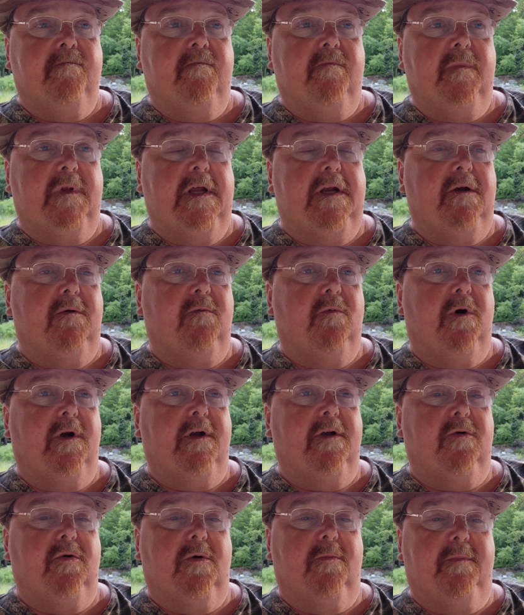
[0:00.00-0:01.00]
they didn't want to
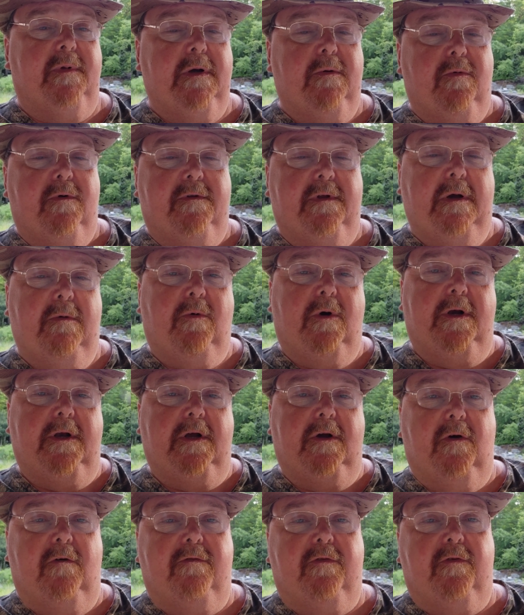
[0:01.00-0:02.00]
do they wanted to
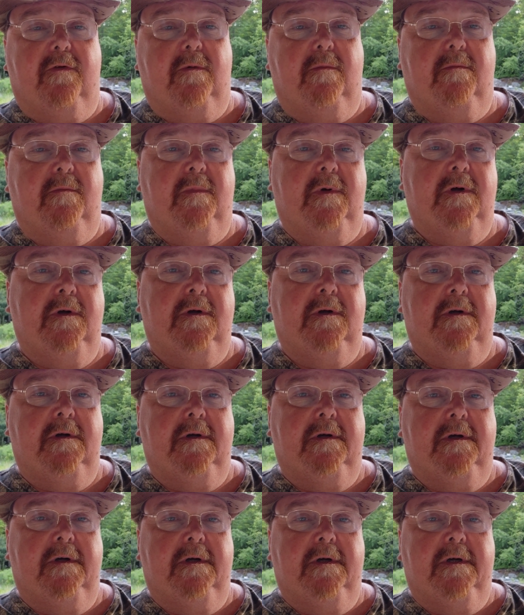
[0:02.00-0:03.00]
go from
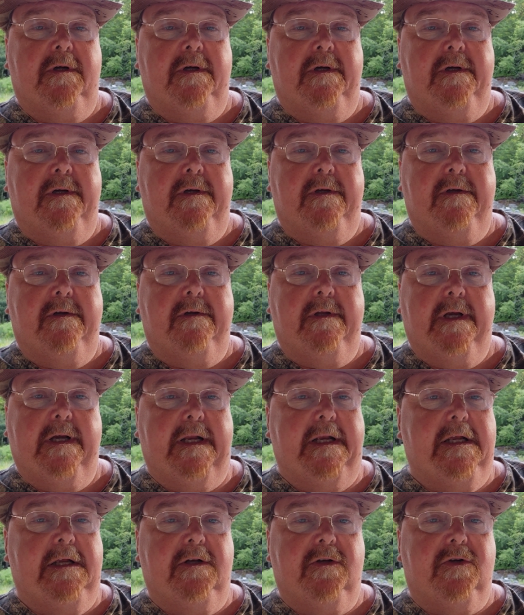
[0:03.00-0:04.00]
like an
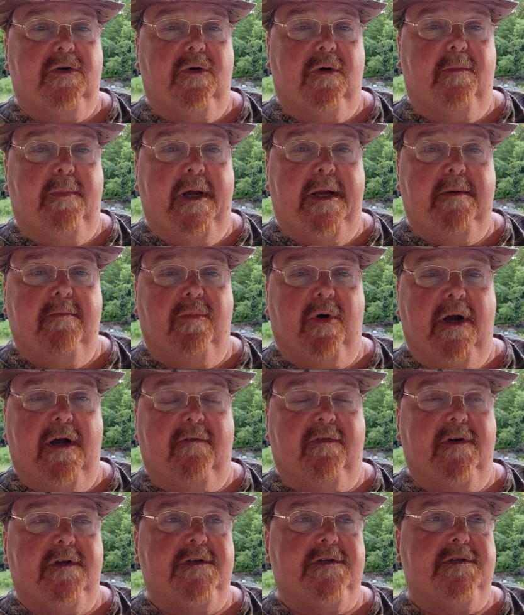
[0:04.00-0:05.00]
inn to a bed and
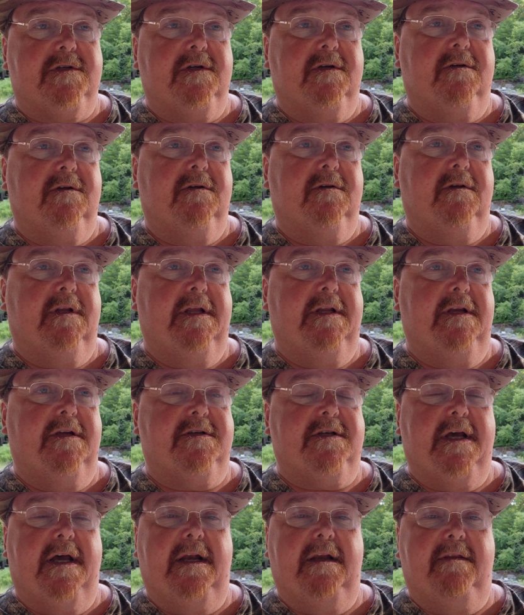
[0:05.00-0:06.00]
breakfast, and they
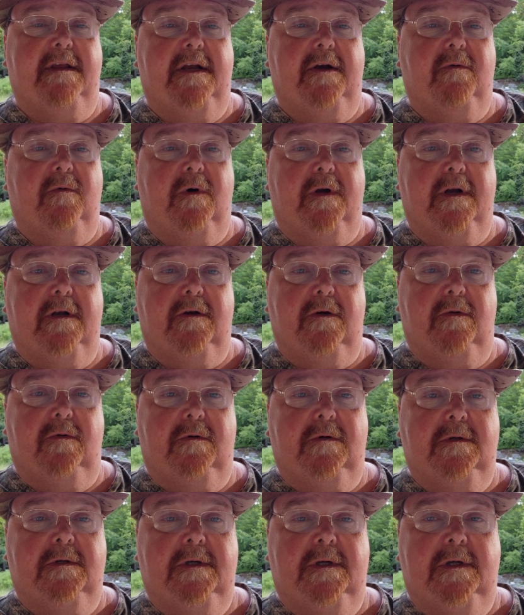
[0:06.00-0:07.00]
decided they didn't want to do
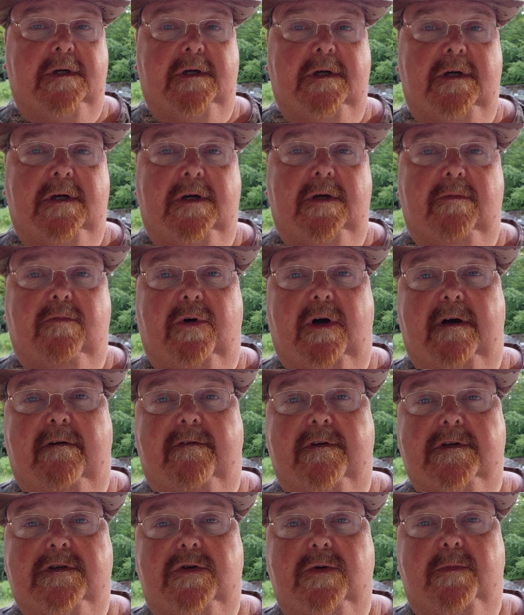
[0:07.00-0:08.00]

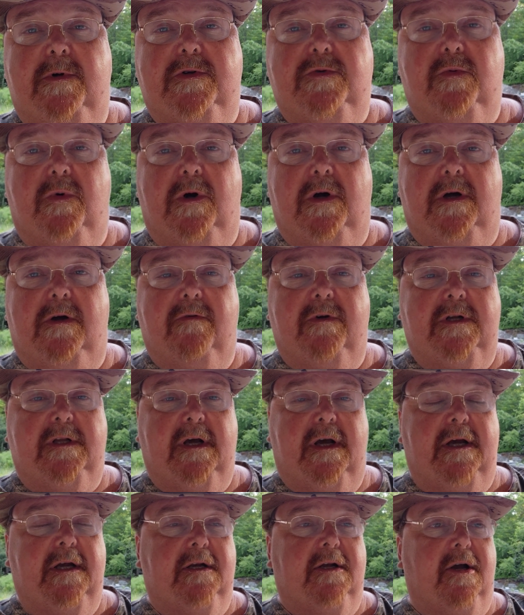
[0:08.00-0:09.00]
breakfast, too much work, a
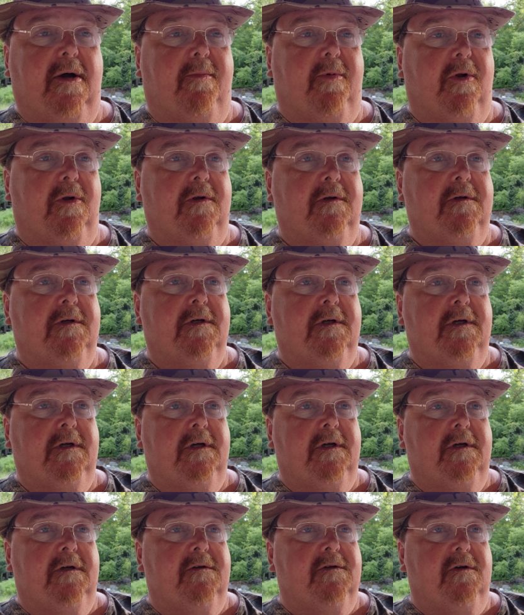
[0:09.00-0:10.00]
retired couple.
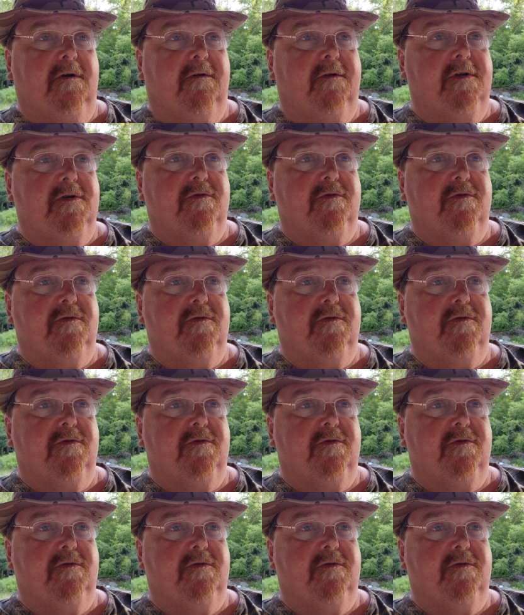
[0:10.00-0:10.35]
So these